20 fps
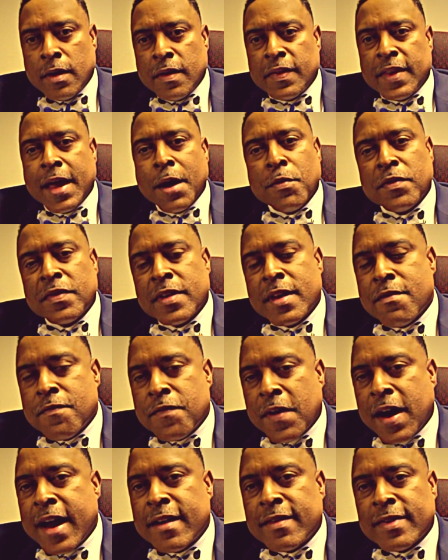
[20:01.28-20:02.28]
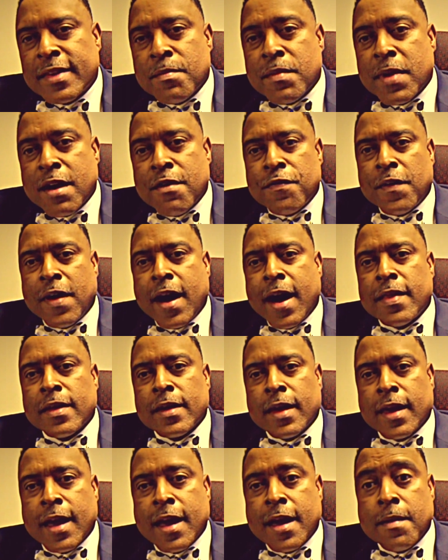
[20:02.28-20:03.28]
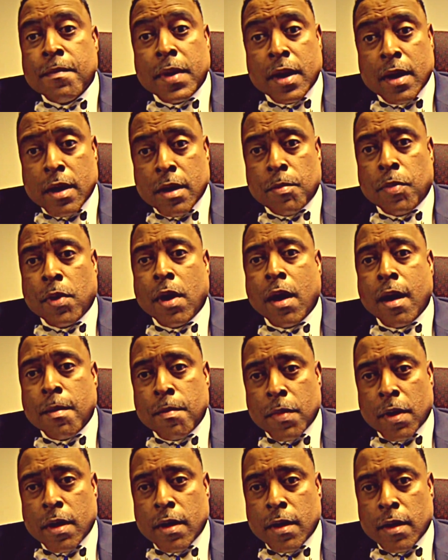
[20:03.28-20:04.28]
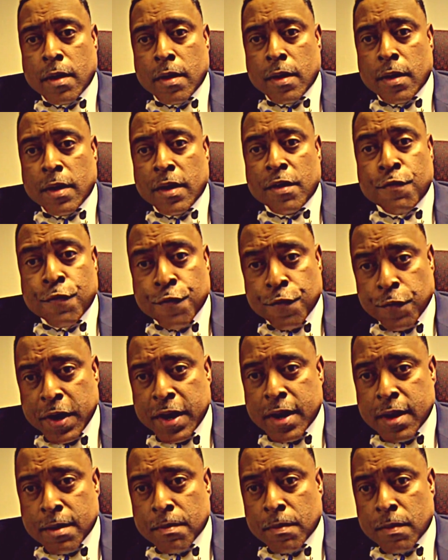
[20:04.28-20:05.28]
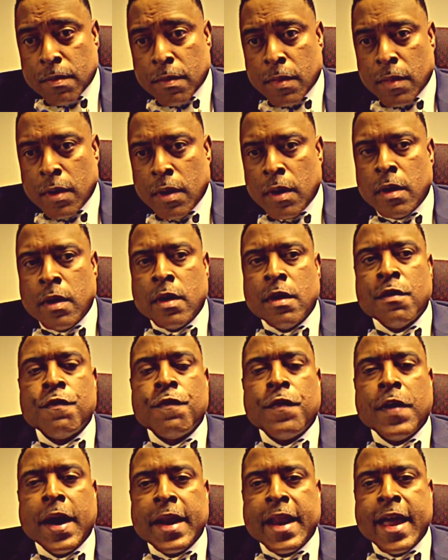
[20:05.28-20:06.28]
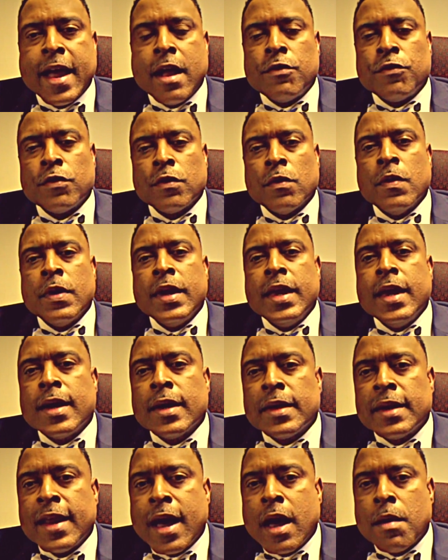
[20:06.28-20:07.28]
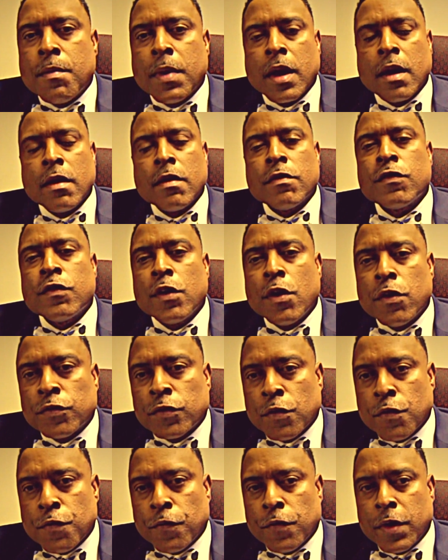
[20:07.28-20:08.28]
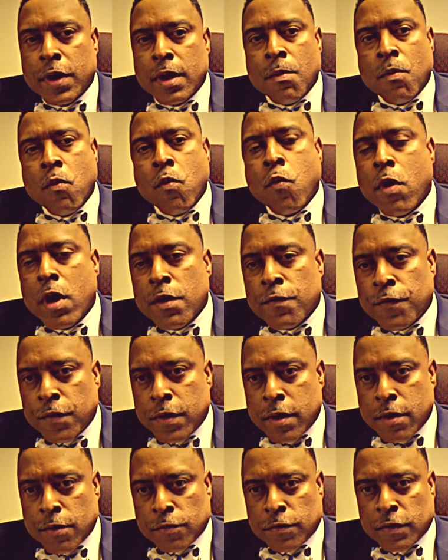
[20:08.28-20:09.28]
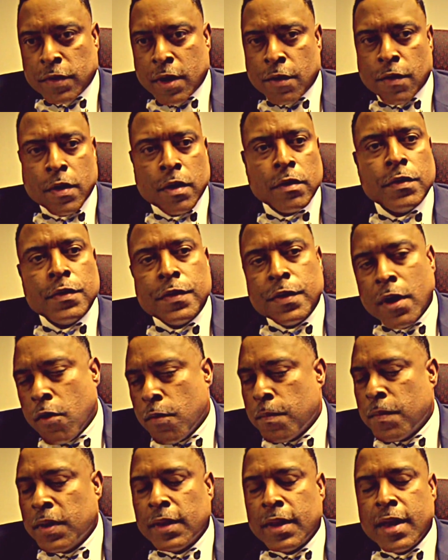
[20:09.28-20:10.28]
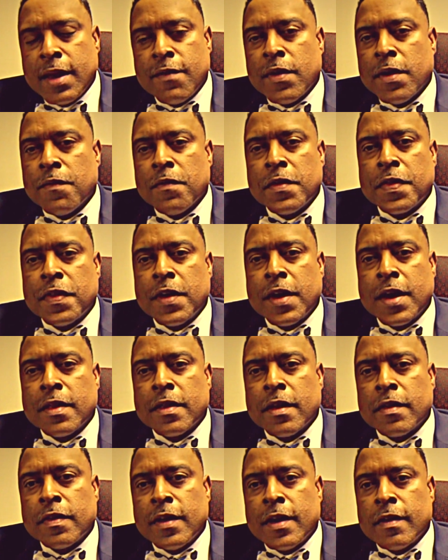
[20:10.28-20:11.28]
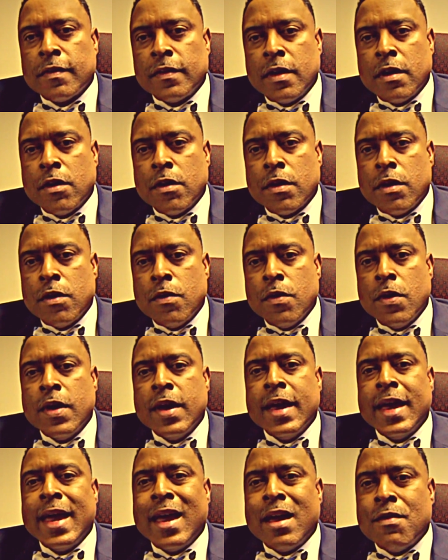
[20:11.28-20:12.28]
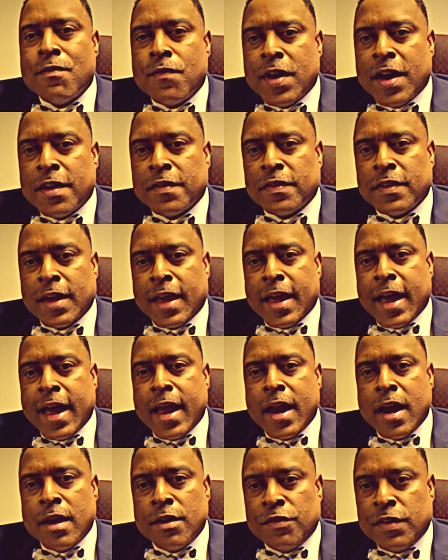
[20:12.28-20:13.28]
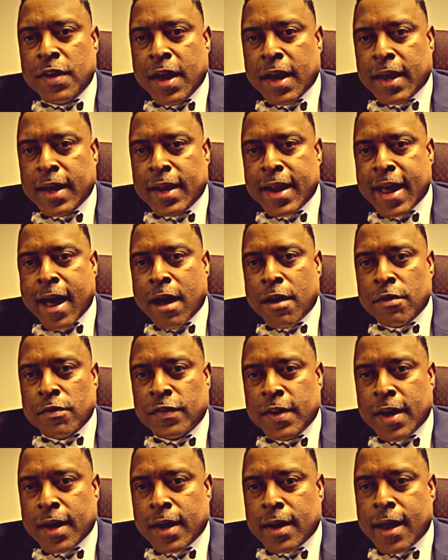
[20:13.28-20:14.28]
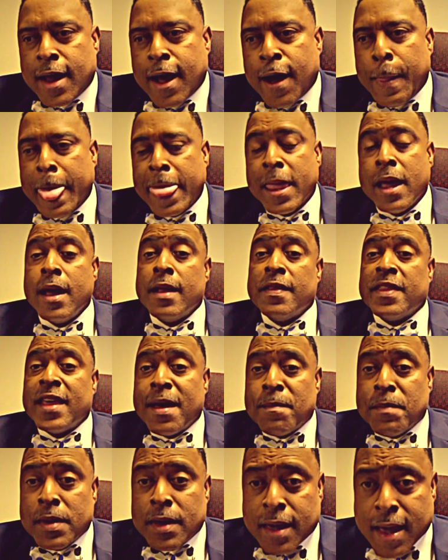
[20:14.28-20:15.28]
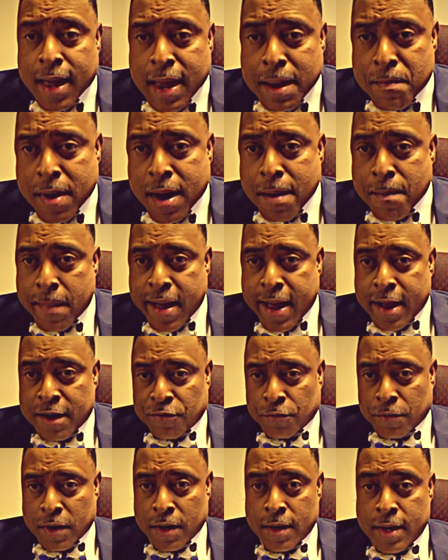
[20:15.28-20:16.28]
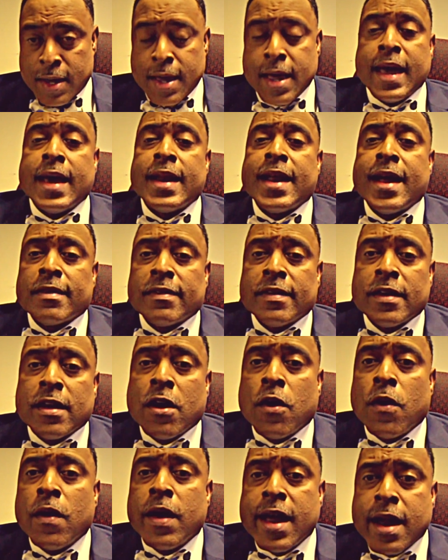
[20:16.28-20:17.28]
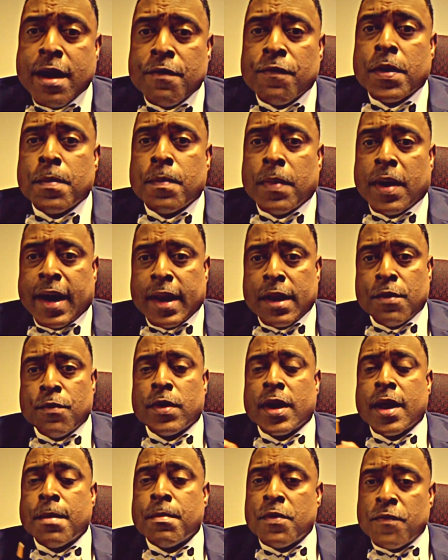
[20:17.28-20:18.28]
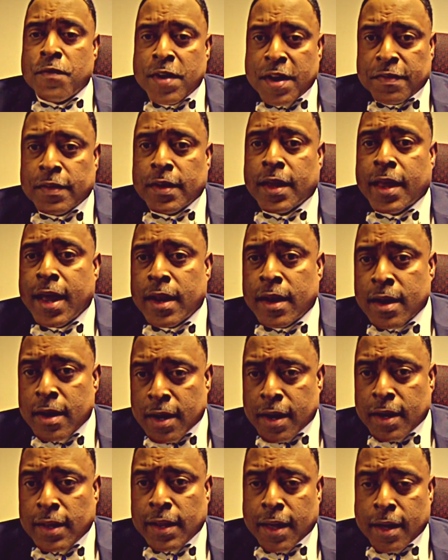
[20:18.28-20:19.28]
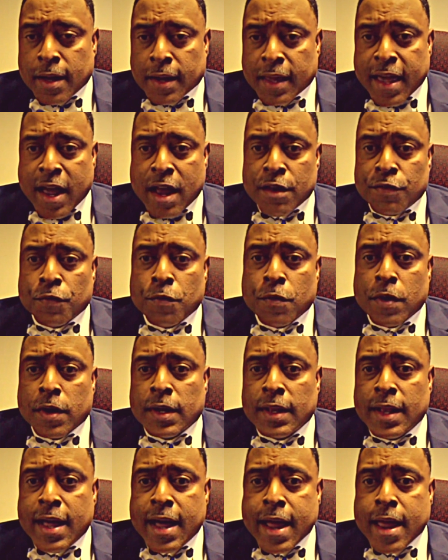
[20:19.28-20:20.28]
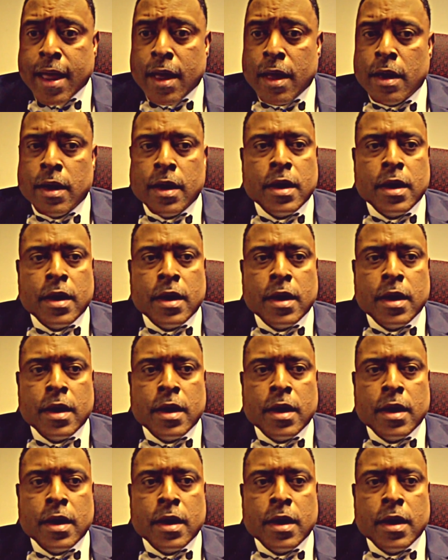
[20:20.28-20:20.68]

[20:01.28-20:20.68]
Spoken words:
That was the advice that my father gave me, a barber. Freedom. financial, economic, social freedom. Work for yourself. Don't believe everything that they tell you. Investigate. Check it out. Check it out. And that became my mantra. And I tell everybody when I'm investigating a case for a client,